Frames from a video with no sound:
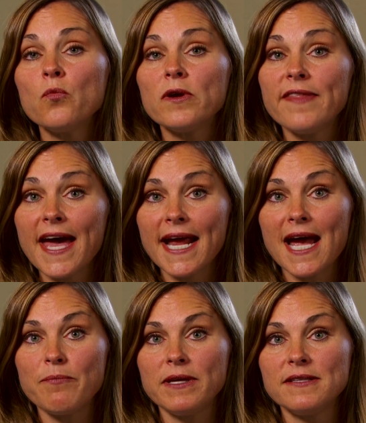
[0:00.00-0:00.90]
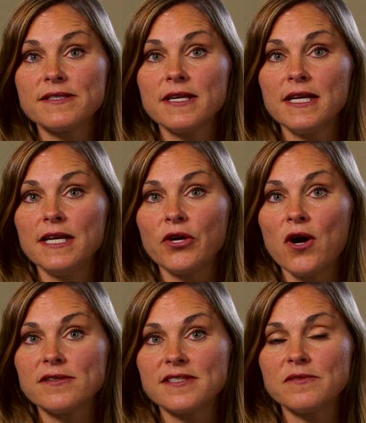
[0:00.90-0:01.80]
When that happens, it
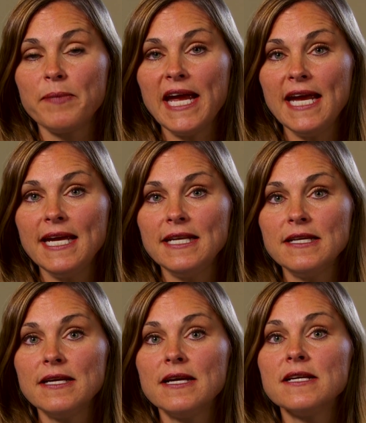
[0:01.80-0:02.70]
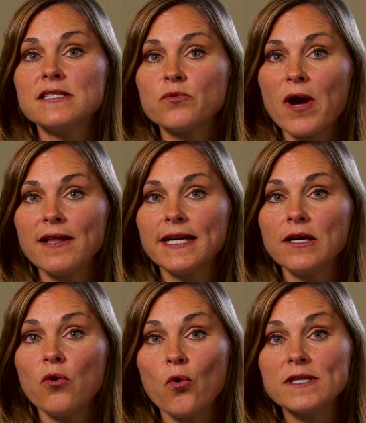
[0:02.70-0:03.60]
causes pain,
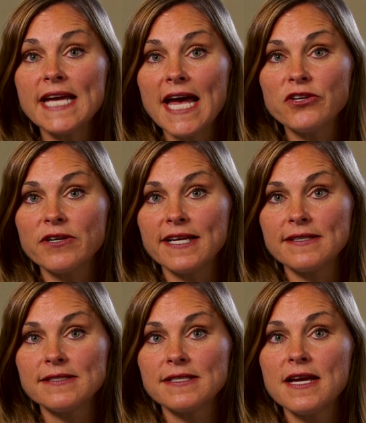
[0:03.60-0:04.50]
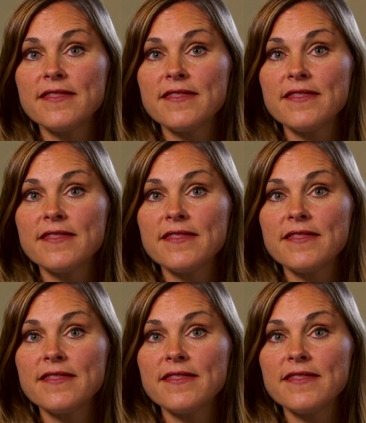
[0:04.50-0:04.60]
swelling, or tenderness